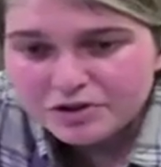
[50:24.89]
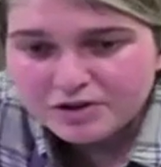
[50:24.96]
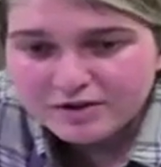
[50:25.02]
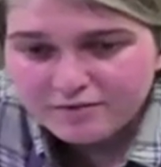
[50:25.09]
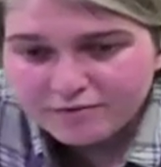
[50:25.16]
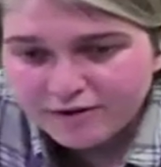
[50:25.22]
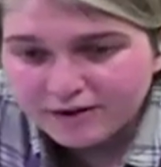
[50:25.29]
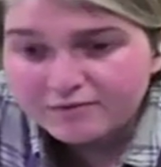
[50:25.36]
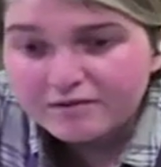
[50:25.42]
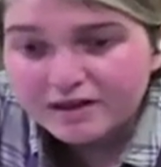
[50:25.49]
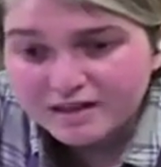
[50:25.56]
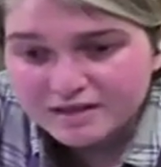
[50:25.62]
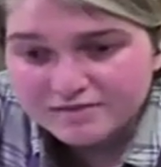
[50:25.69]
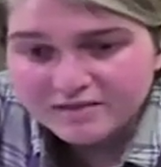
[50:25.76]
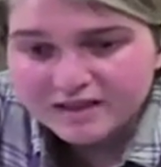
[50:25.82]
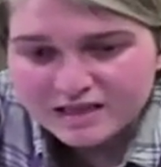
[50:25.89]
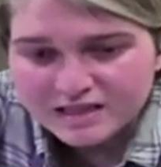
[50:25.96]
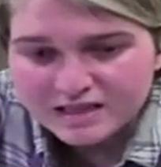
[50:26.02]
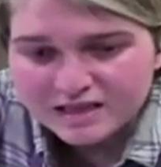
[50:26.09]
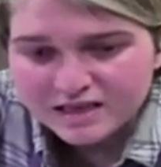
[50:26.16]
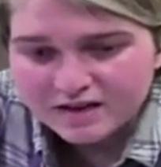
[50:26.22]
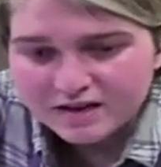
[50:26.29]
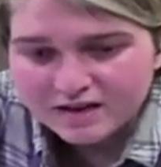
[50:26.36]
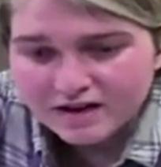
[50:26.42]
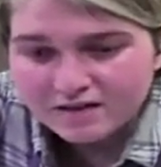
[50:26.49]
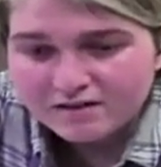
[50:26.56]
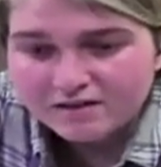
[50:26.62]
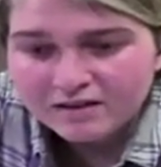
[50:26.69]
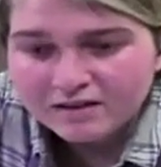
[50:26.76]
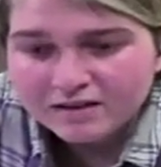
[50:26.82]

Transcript: you can find relatively easy here now,